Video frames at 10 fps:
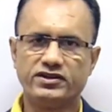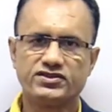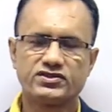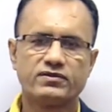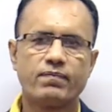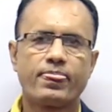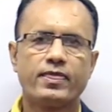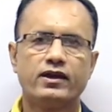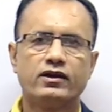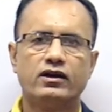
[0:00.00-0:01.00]
students,
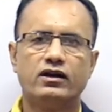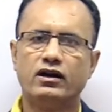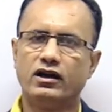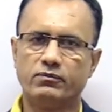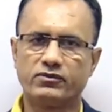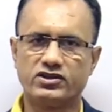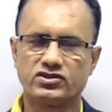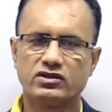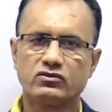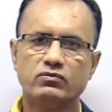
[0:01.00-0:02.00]
I am
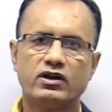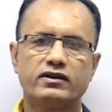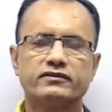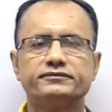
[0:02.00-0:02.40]
Krishna Kumar